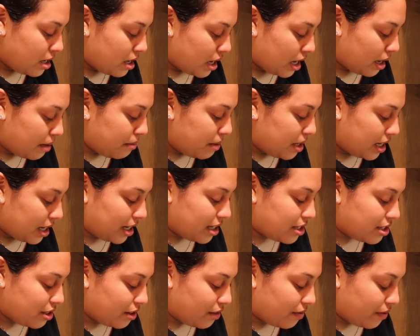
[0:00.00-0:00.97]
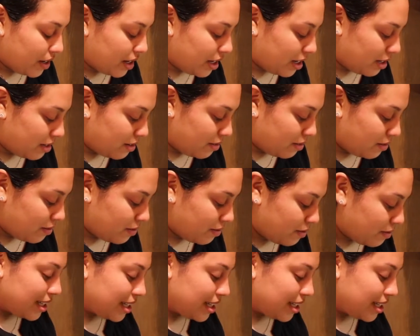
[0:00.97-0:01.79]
I mean, I survive.